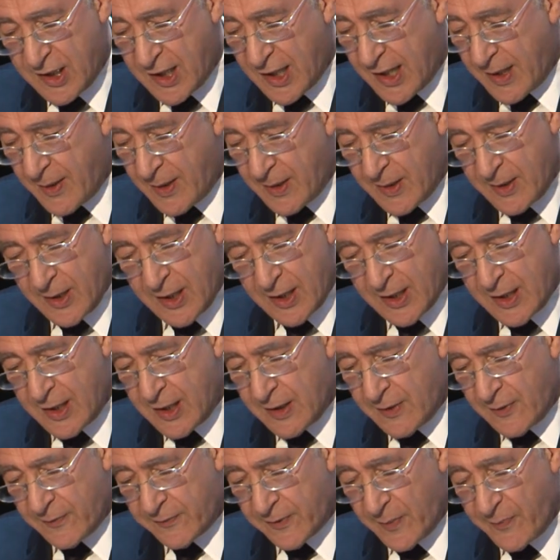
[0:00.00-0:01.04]
uh, uh
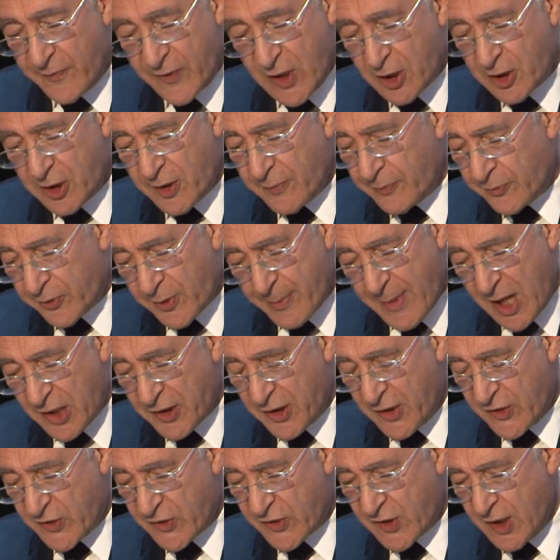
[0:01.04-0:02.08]
from Vera and from
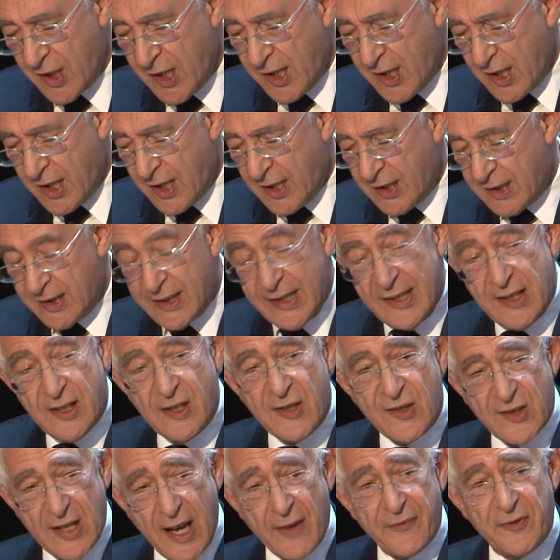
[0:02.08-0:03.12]
others, uh,
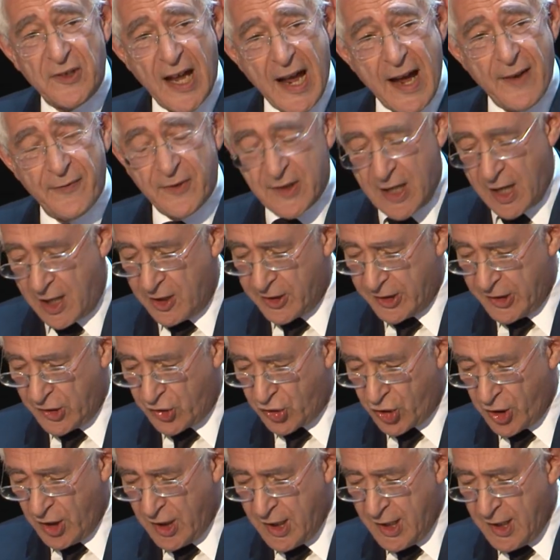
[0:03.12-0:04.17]
leaders have to have
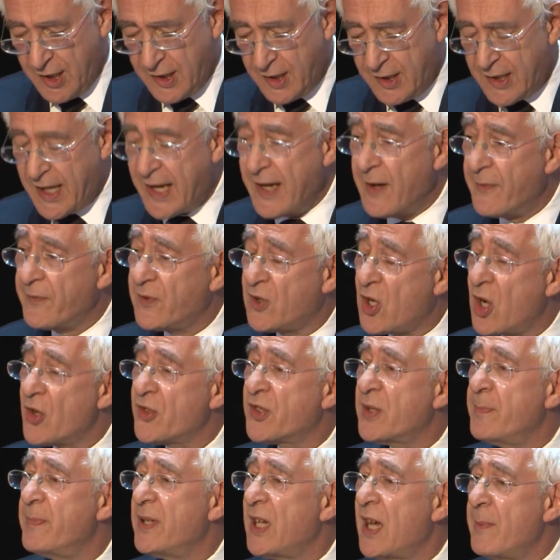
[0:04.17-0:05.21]
courage. They have got
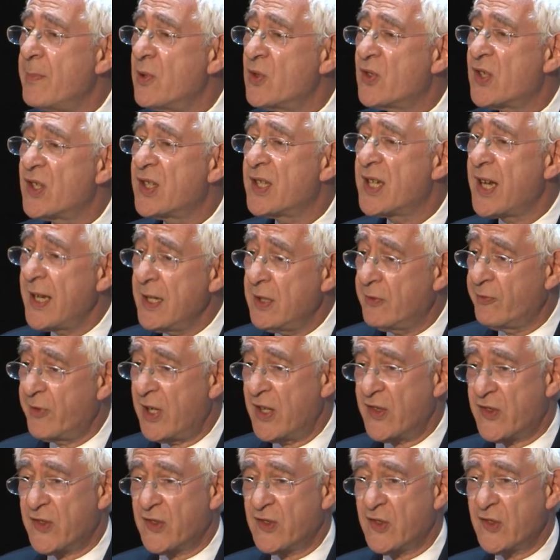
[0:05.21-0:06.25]
to be able to take
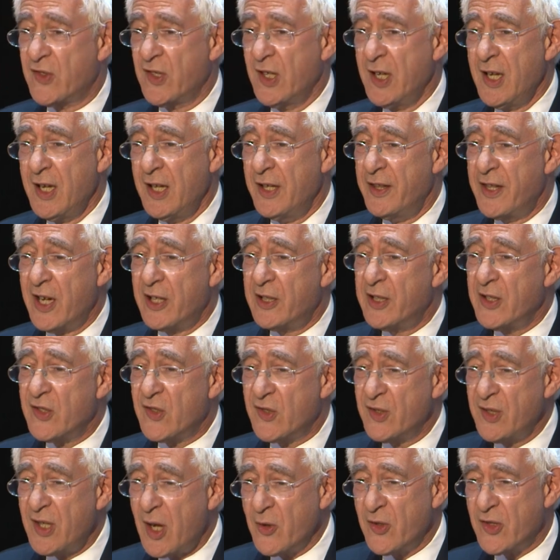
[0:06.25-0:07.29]
risks. There is
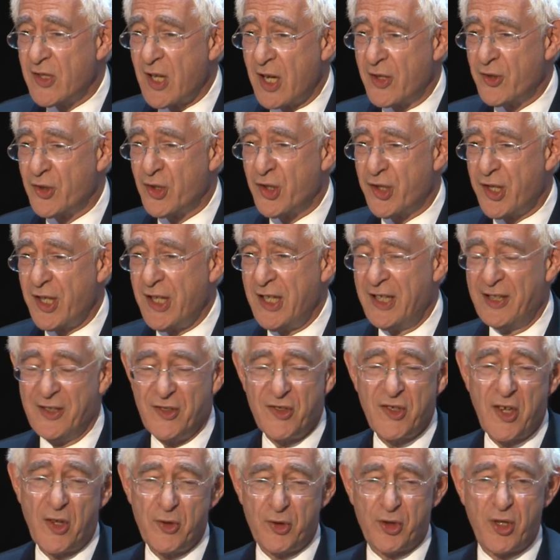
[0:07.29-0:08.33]
no such thing
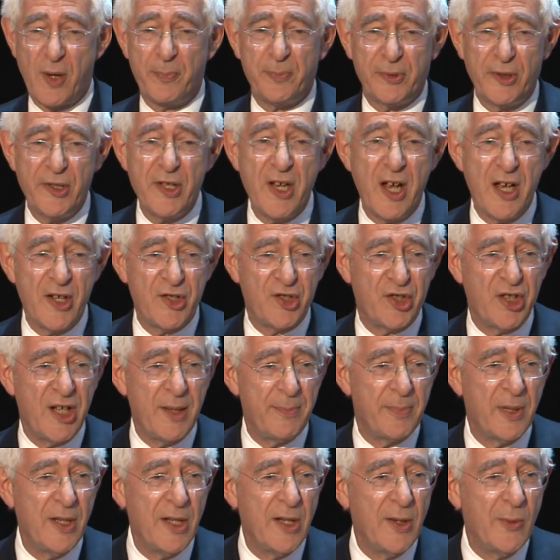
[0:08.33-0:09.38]
as entrepreneurship
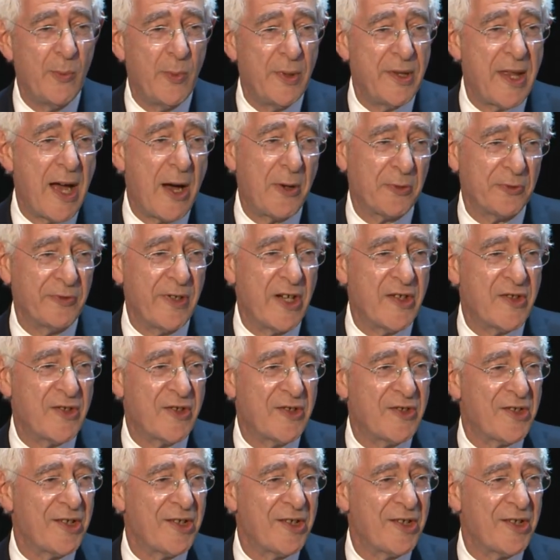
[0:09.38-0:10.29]
without risks.